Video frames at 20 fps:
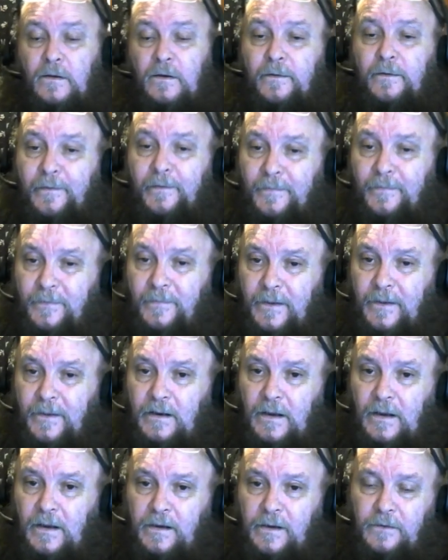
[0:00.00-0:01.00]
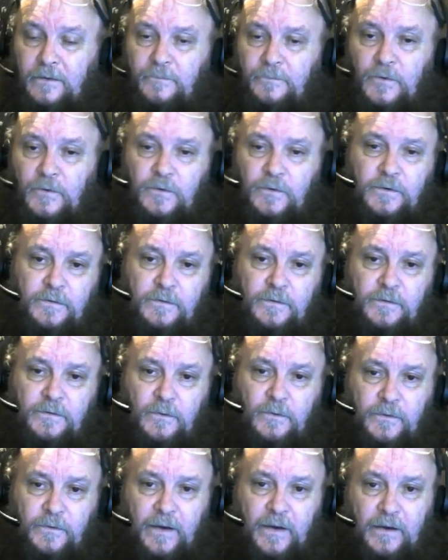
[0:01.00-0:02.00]
Then I could focus
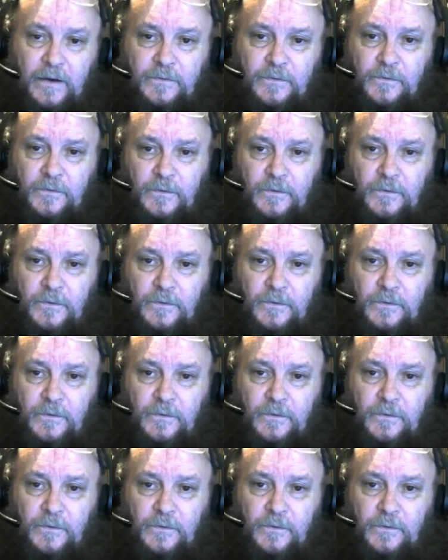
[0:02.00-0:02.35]
on astral.